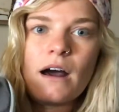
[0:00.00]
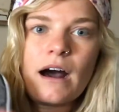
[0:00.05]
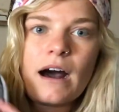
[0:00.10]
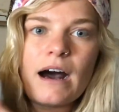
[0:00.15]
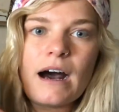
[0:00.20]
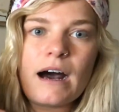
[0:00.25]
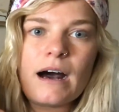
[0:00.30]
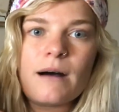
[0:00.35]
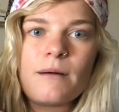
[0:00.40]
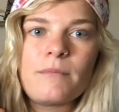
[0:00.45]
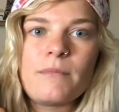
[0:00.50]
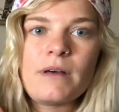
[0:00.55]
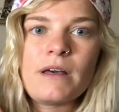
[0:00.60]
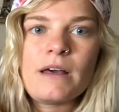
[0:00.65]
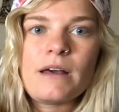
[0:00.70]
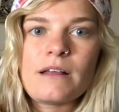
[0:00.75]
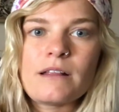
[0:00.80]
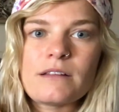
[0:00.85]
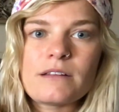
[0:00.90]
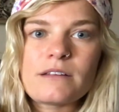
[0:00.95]

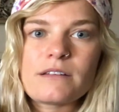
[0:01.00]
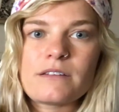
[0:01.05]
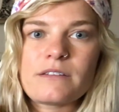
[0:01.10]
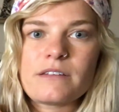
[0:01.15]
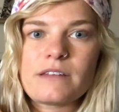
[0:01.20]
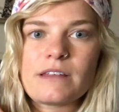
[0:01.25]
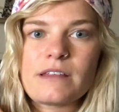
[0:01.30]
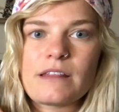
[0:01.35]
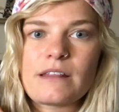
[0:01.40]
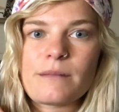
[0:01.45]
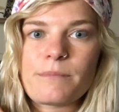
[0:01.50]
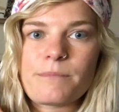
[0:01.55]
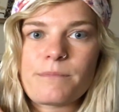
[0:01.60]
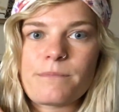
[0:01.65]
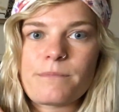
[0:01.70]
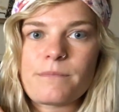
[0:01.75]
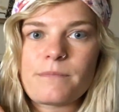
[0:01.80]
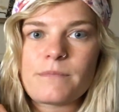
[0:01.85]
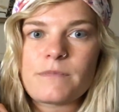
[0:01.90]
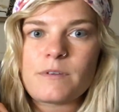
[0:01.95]
Let's see,
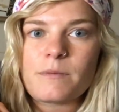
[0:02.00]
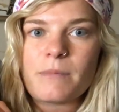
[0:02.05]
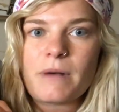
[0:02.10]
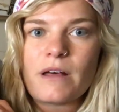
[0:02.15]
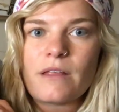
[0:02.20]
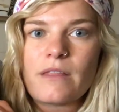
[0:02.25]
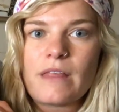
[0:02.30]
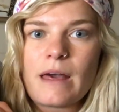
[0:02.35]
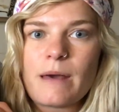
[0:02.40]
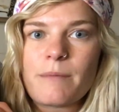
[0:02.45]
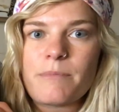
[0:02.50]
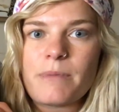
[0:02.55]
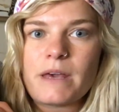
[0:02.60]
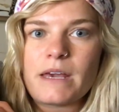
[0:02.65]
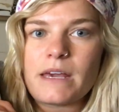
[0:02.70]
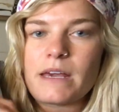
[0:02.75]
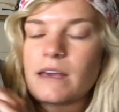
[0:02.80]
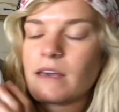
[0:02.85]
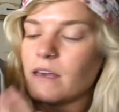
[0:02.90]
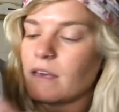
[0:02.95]
it's about that
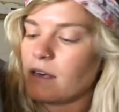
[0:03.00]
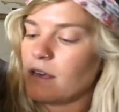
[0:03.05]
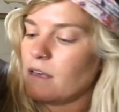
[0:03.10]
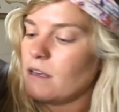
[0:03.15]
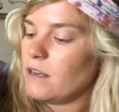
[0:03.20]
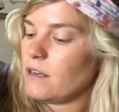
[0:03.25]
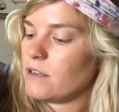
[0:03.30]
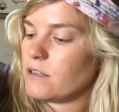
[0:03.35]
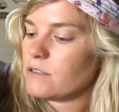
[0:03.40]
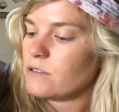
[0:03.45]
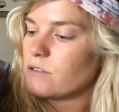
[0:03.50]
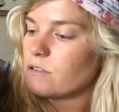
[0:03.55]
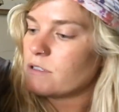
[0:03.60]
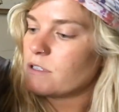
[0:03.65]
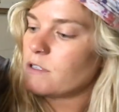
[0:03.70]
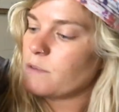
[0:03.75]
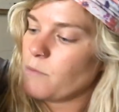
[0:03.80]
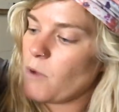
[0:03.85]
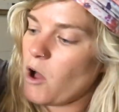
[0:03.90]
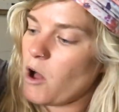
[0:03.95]
big. So
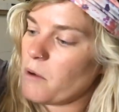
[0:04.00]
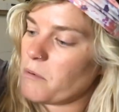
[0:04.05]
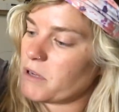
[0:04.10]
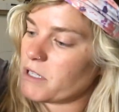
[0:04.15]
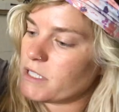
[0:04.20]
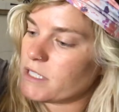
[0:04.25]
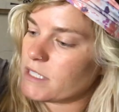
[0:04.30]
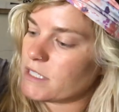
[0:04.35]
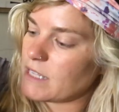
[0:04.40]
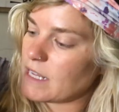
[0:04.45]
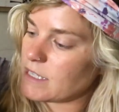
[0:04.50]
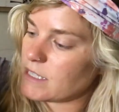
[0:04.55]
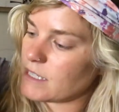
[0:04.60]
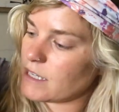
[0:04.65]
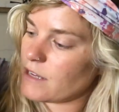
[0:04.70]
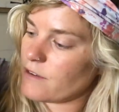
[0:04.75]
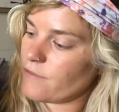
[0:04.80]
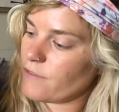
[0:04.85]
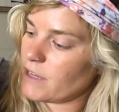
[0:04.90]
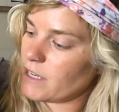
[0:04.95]
it's small, but it's nice
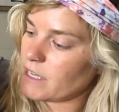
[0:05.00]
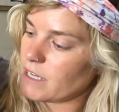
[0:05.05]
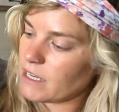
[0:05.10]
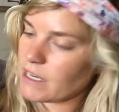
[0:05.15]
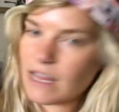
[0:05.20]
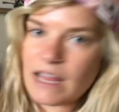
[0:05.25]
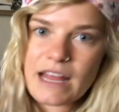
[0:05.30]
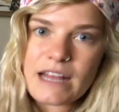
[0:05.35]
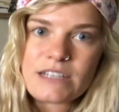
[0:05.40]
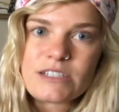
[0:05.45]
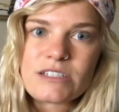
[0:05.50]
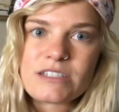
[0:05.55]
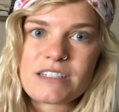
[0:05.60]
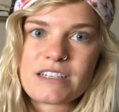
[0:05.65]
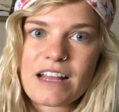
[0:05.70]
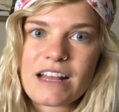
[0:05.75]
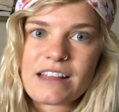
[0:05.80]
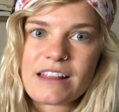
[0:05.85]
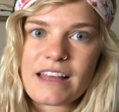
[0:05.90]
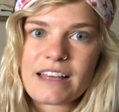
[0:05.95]
and convenient. And
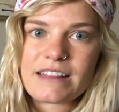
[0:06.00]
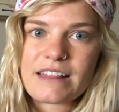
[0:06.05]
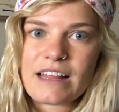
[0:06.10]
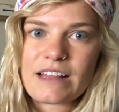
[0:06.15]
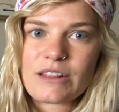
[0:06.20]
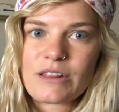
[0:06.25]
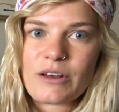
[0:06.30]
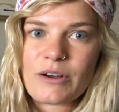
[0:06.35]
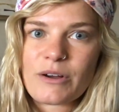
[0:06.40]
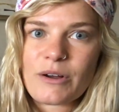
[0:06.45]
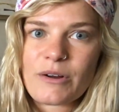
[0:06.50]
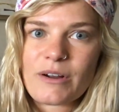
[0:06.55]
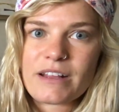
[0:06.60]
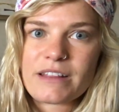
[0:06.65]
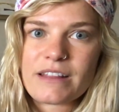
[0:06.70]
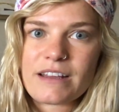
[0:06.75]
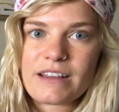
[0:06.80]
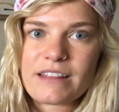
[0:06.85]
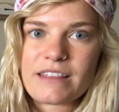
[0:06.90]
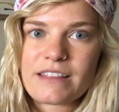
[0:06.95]
I like that logo
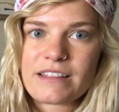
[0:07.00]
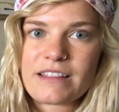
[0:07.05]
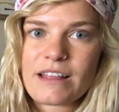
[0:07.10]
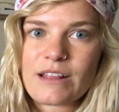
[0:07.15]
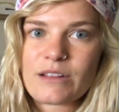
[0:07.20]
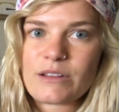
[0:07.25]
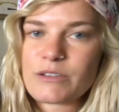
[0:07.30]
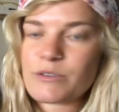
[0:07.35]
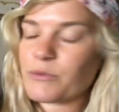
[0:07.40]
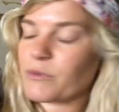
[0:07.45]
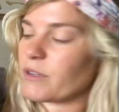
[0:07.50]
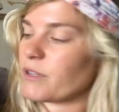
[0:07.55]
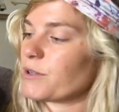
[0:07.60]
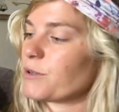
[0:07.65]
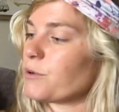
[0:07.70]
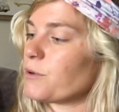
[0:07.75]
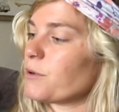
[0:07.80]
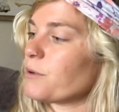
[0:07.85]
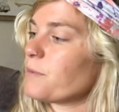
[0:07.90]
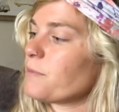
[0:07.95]
right there. I think that looks really
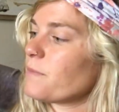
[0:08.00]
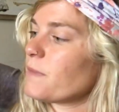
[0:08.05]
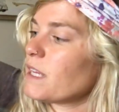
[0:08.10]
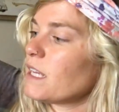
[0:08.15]
cool.